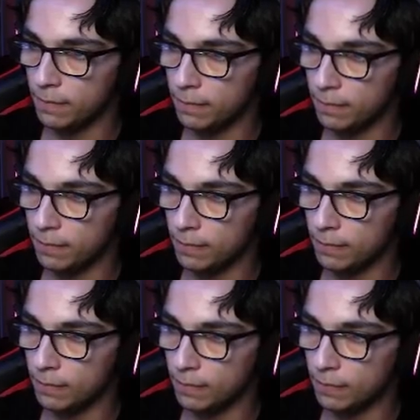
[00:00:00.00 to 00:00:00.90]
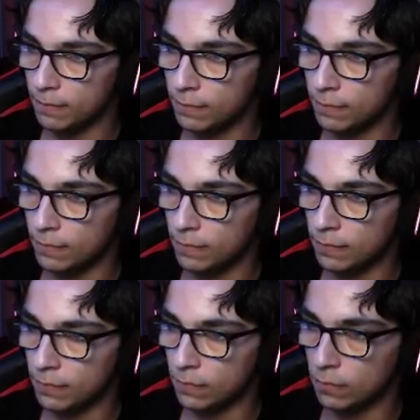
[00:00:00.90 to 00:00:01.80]

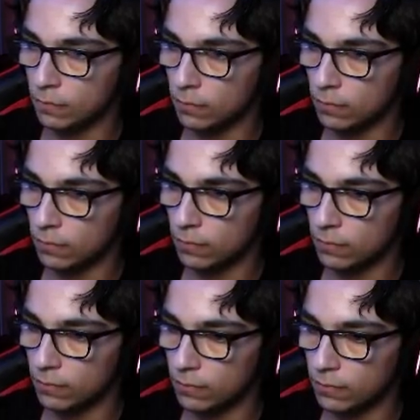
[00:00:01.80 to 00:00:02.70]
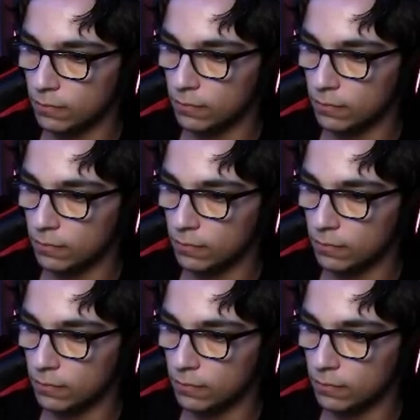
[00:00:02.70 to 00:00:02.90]
Nobody speaks.